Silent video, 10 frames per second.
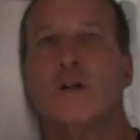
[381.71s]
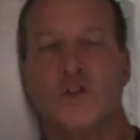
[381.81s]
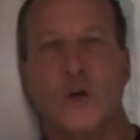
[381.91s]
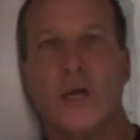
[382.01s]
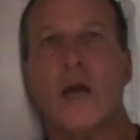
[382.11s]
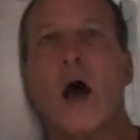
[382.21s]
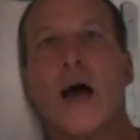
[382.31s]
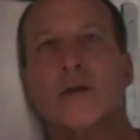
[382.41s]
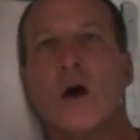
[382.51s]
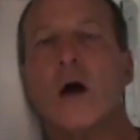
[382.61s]
a turkey
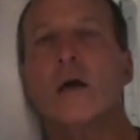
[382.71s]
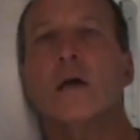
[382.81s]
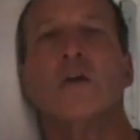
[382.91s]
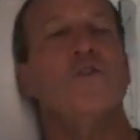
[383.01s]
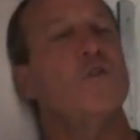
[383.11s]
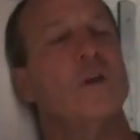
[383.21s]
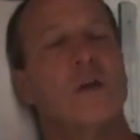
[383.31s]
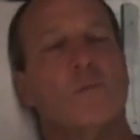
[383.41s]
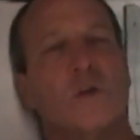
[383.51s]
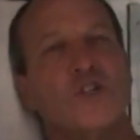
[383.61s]
hot dog, you
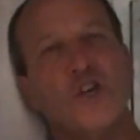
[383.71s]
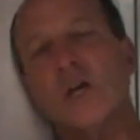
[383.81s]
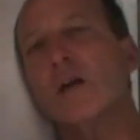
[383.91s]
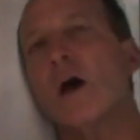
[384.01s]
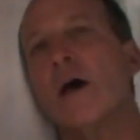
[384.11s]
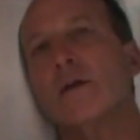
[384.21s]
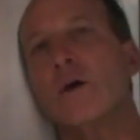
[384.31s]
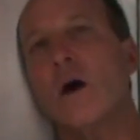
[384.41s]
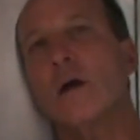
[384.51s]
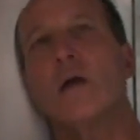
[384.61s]
can give them a chicken hot
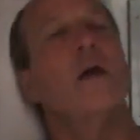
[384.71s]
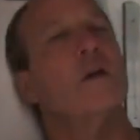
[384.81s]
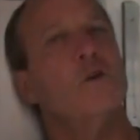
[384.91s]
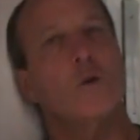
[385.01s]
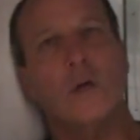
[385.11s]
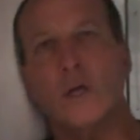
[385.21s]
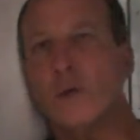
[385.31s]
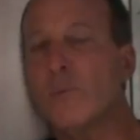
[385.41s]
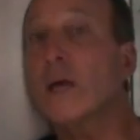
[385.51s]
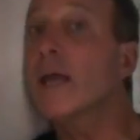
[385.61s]
dog, you can
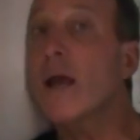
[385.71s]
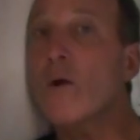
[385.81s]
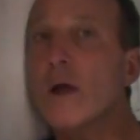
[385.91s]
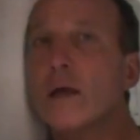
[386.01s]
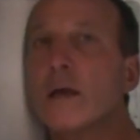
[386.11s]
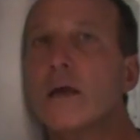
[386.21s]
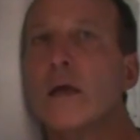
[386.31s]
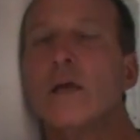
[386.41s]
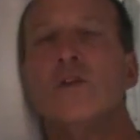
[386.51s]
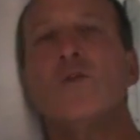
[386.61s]
give them a carrot,
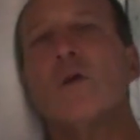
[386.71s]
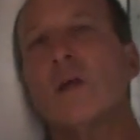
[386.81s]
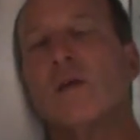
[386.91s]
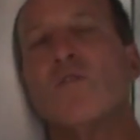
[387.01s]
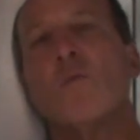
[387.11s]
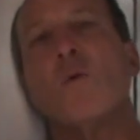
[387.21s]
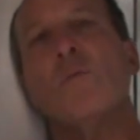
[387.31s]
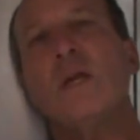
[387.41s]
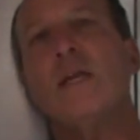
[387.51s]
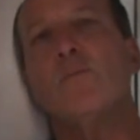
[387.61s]
you can give them a
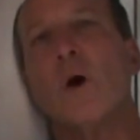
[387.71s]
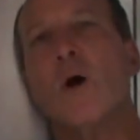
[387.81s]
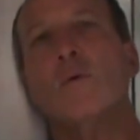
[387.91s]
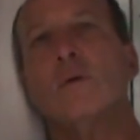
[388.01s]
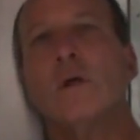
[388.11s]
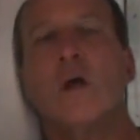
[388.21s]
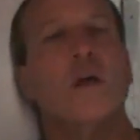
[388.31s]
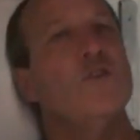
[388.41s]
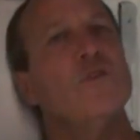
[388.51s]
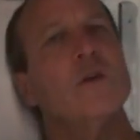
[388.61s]
meaty bone,
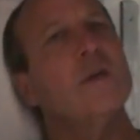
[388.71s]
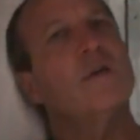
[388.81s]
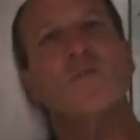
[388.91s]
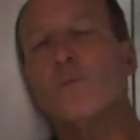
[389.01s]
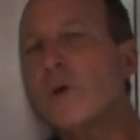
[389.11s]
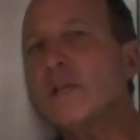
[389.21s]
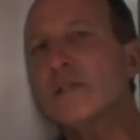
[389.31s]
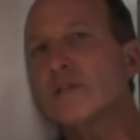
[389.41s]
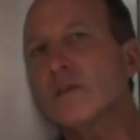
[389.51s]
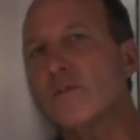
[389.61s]
you can give them
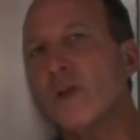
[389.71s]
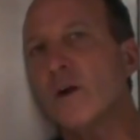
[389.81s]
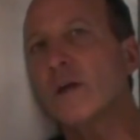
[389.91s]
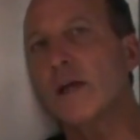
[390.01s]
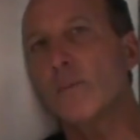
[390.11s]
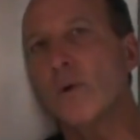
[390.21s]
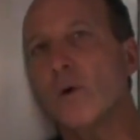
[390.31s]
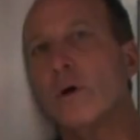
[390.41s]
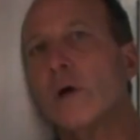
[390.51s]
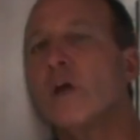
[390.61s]
pieces of their
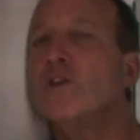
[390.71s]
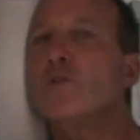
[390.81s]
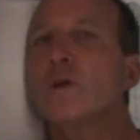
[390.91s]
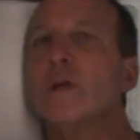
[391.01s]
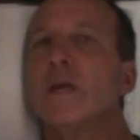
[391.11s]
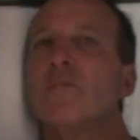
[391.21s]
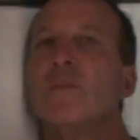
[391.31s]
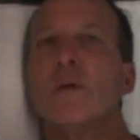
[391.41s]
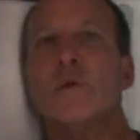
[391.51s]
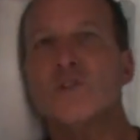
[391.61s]
kibble, you can
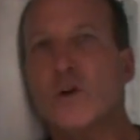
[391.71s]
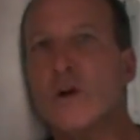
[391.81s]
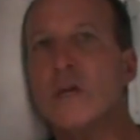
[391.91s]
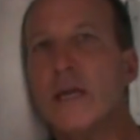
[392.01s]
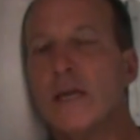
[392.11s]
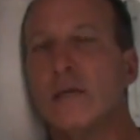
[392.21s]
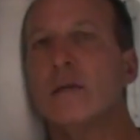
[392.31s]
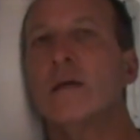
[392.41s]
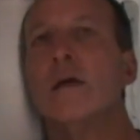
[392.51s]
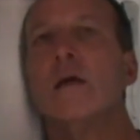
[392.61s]
give them a sardine.